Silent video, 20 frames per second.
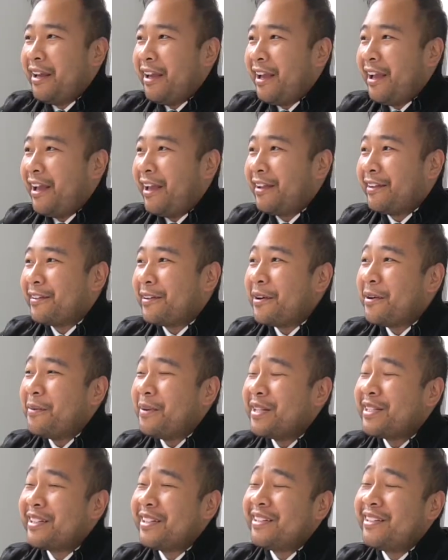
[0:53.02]
And
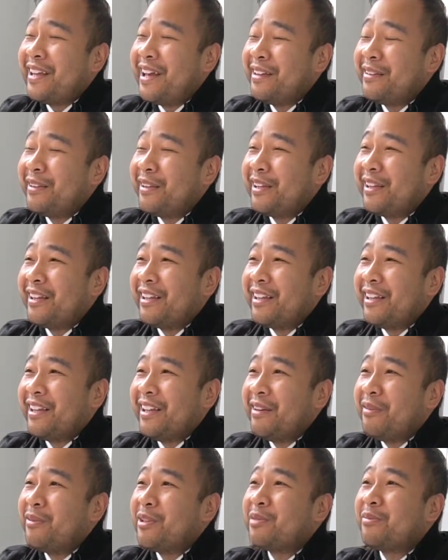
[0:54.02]
coincidentally,
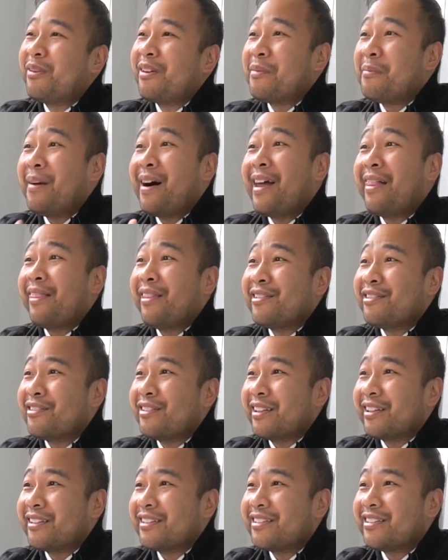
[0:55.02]
it was one of my
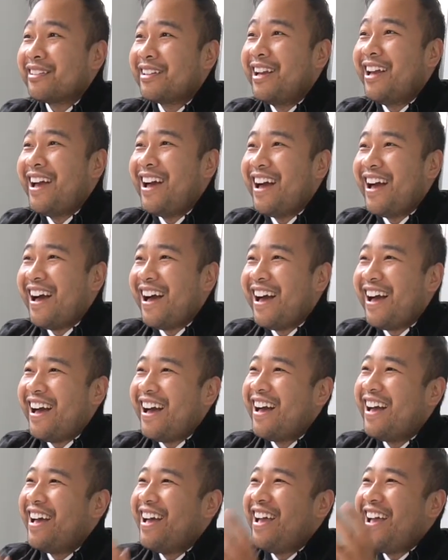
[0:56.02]
listings.
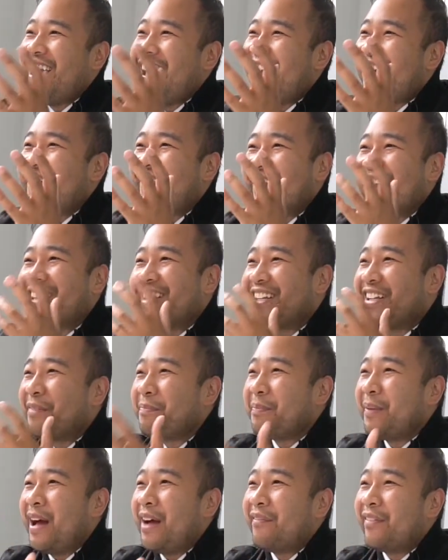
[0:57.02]
And we ended
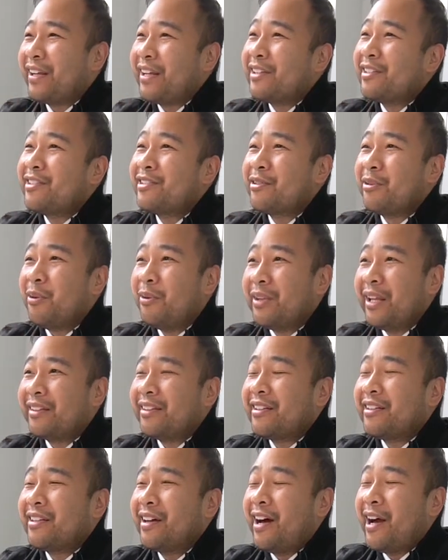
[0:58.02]
up having it sold at
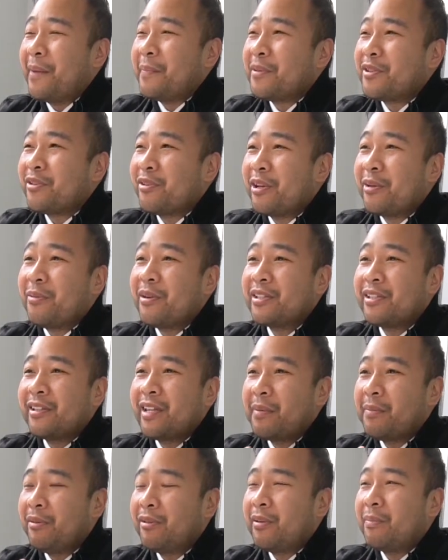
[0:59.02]
the time, so he wasn't
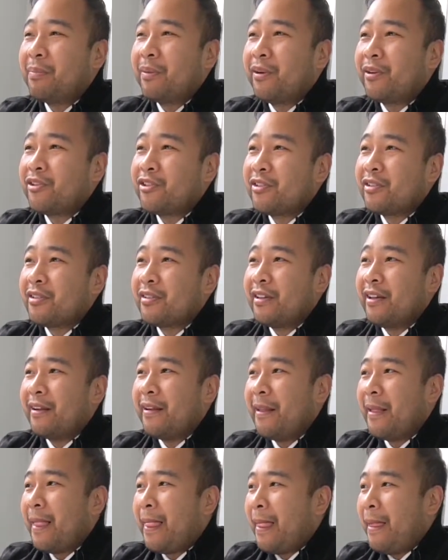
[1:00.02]
able to purchase it.
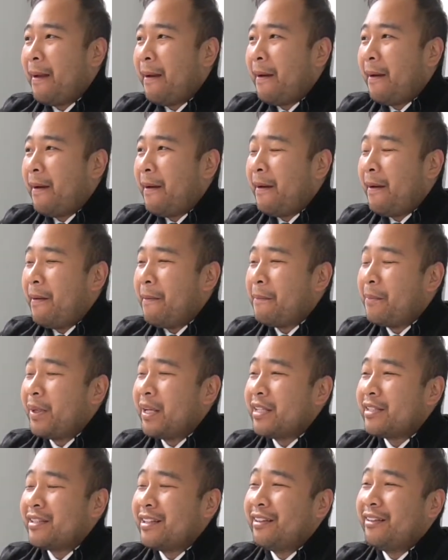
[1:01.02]
But
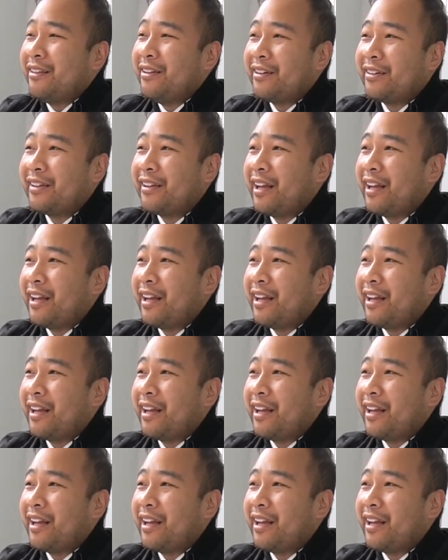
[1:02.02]
he said, look,